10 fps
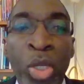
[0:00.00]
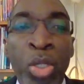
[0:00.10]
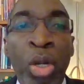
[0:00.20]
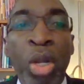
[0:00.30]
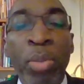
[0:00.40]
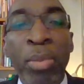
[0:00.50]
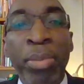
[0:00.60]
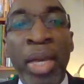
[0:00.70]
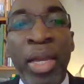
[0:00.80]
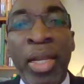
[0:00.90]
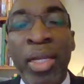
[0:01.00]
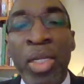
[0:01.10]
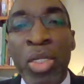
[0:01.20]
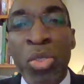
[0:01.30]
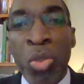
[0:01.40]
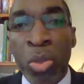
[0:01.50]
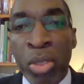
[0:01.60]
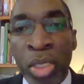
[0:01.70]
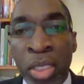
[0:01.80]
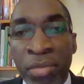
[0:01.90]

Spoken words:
Now, coming back to the